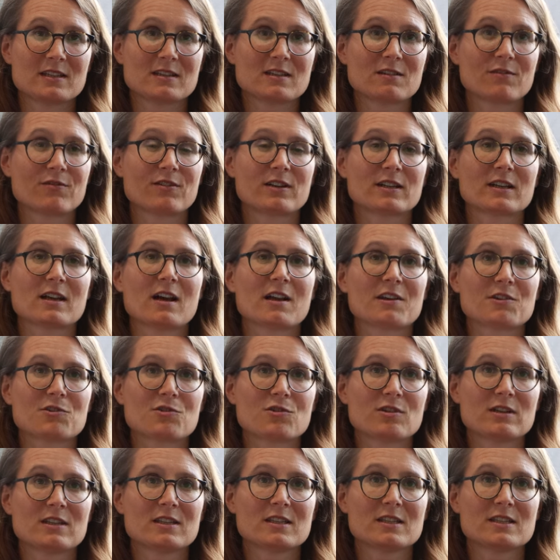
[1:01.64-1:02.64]
in different
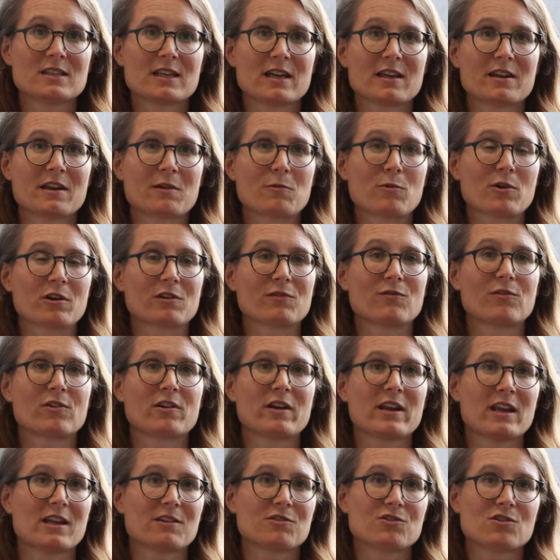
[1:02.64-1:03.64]
countries, and I worked for
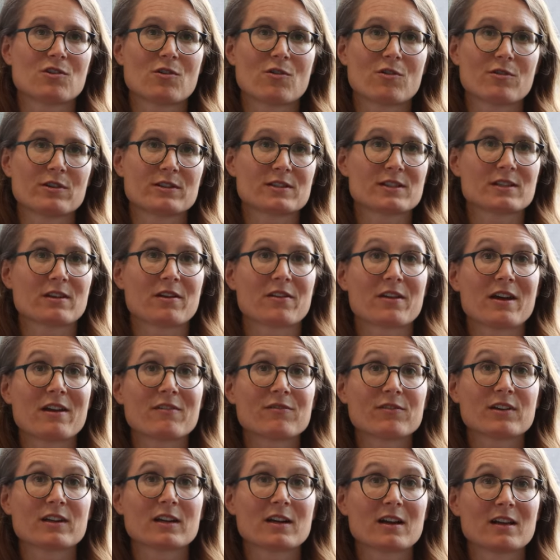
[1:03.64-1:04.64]
an NGO in South
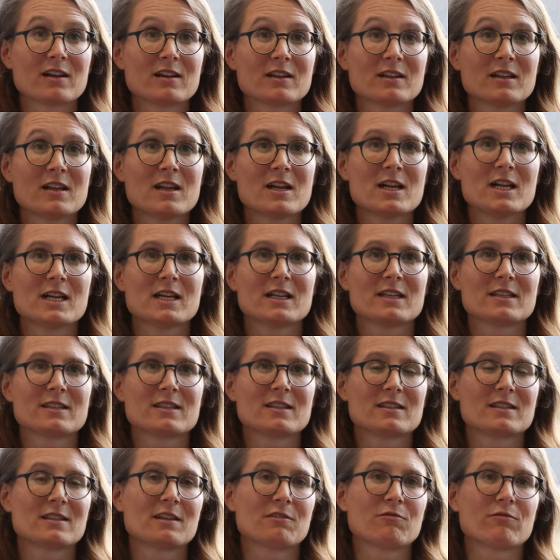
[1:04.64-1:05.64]
Africa,
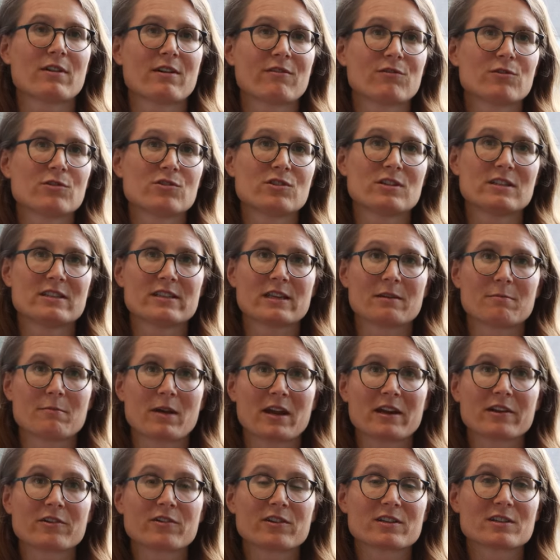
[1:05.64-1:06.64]
assisting refugees and
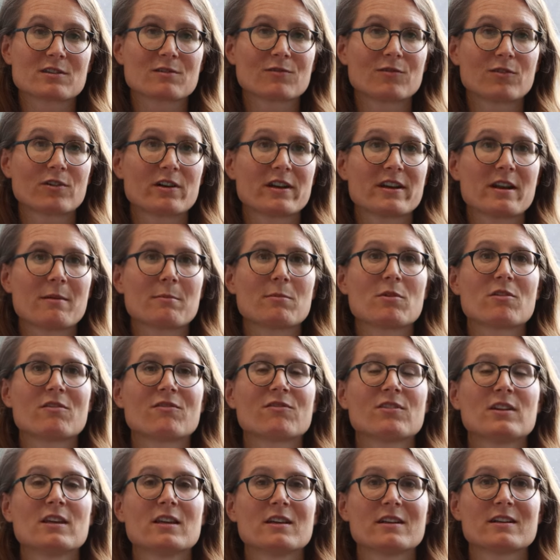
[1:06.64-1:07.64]
migrants for a number
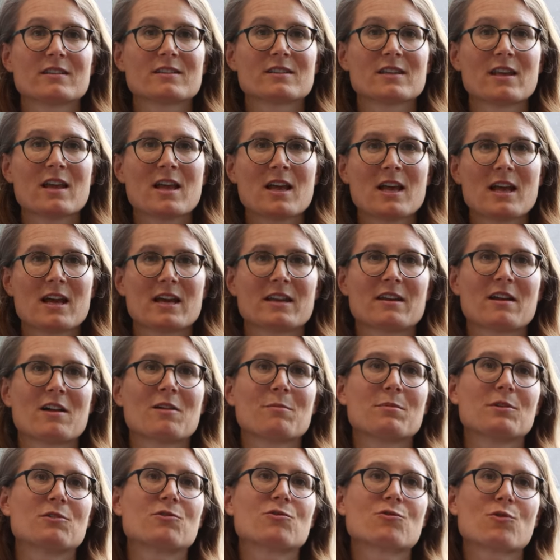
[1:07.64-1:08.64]
of years, and
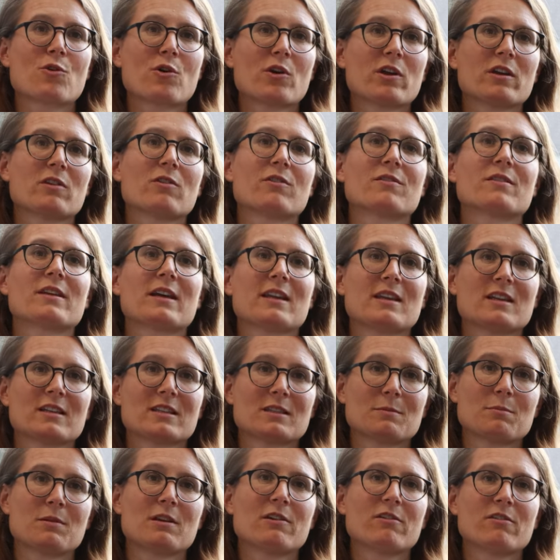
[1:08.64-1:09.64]
I'll be drawing on that
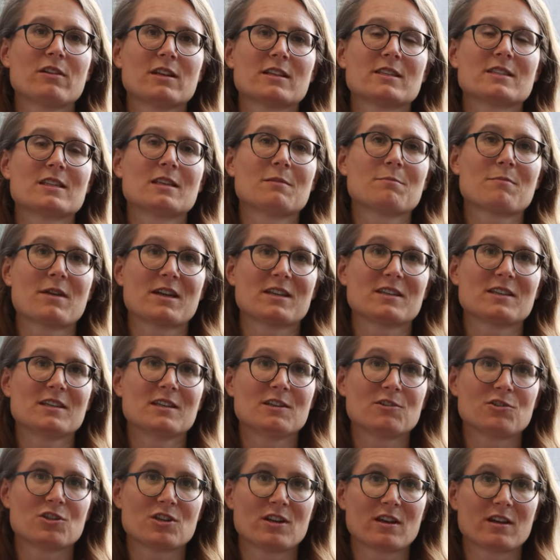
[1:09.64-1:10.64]
experience in my
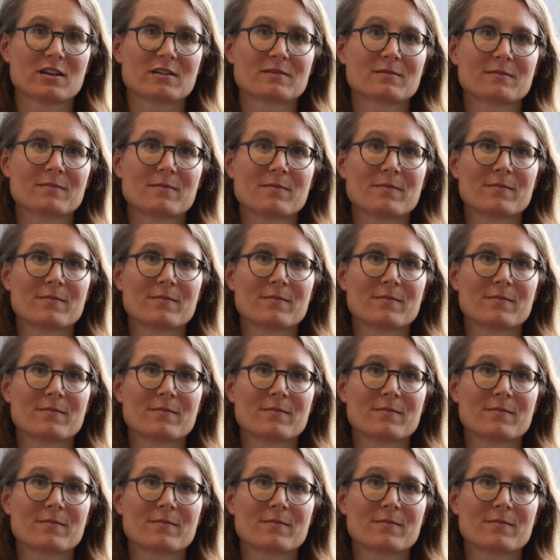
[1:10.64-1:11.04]
teaching.